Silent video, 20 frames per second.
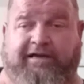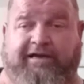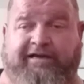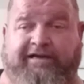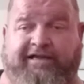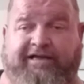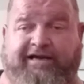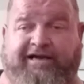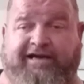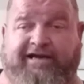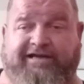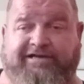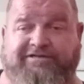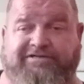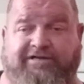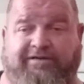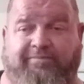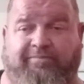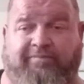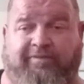And then I need
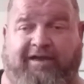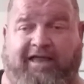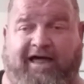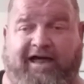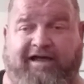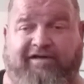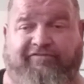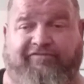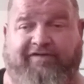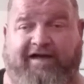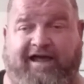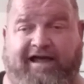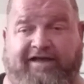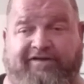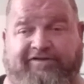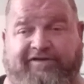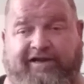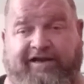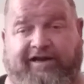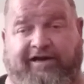something light,
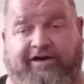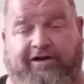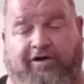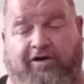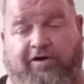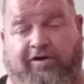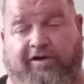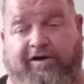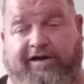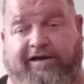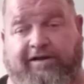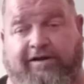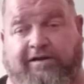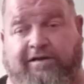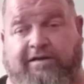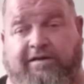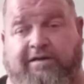fast, and in a hurry,